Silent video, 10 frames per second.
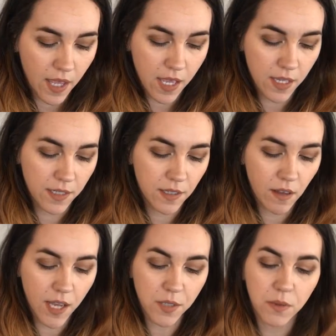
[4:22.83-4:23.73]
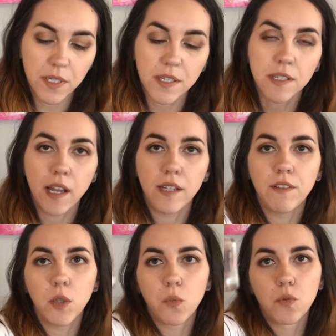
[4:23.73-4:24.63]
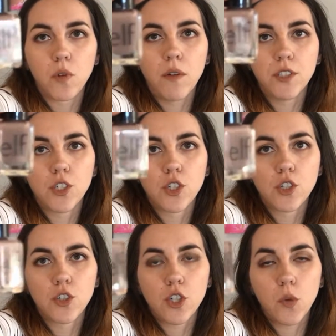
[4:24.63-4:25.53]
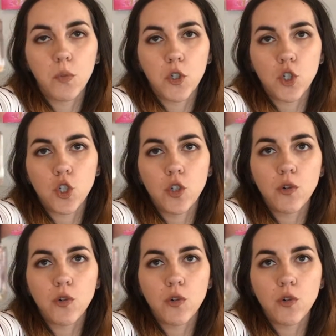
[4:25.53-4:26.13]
And the last one is this kind of like brownish, taupish,